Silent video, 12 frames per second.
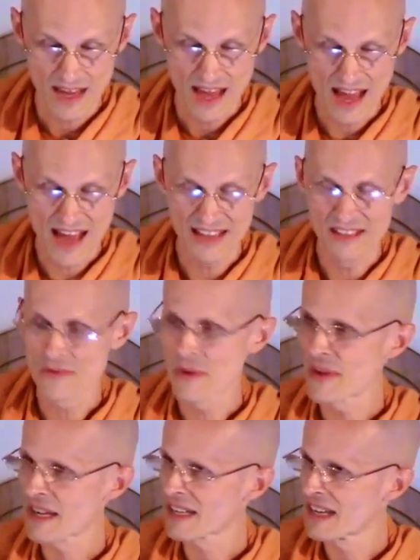And
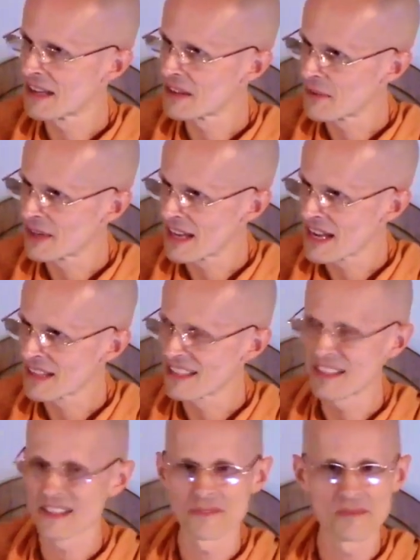Vivekananda
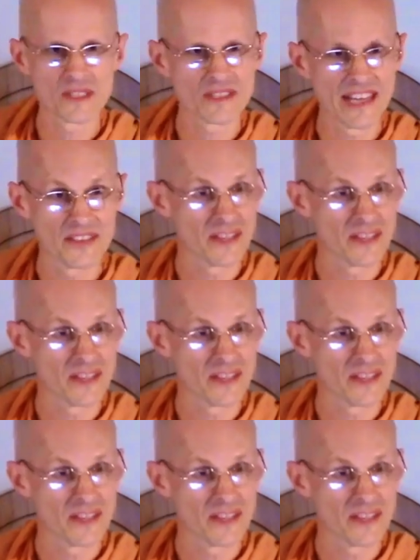related, much later,